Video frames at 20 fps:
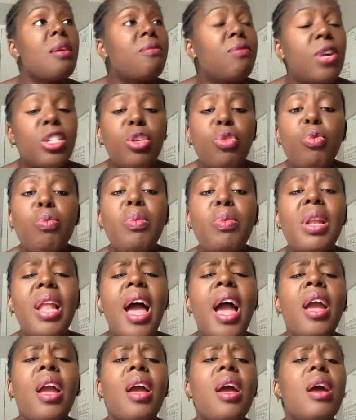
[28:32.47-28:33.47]
First, you will be
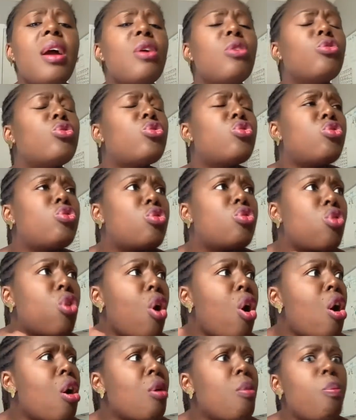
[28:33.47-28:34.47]
like
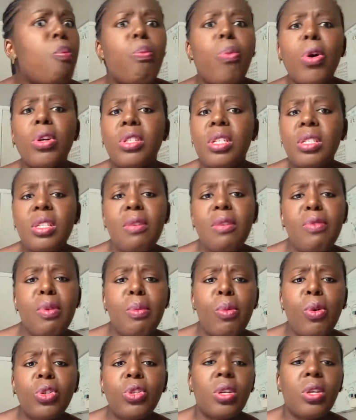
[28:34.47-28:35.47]
strong positive
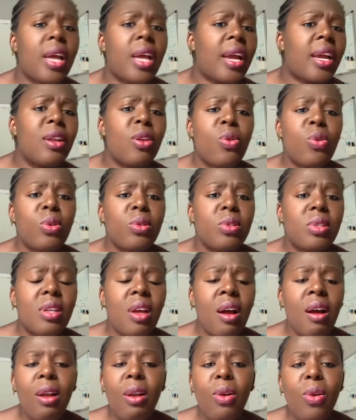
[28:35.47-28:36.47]
emotions, like in those
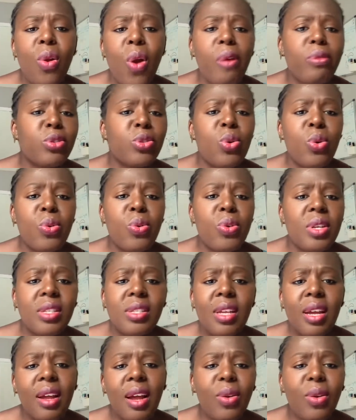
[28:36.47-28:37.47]
love
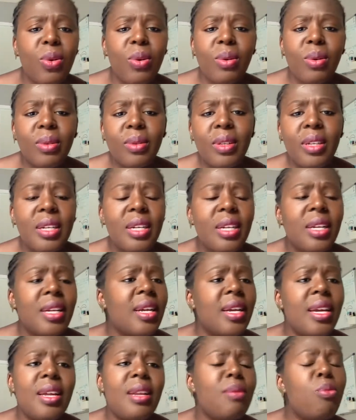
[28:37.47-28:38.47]
stories, and I don't know,
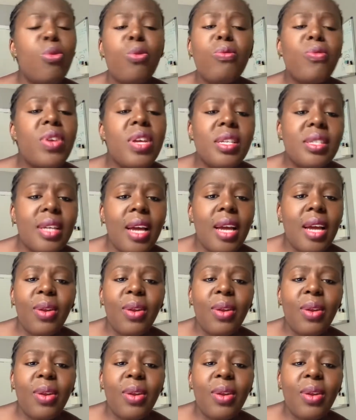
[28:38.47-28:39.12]
in movies.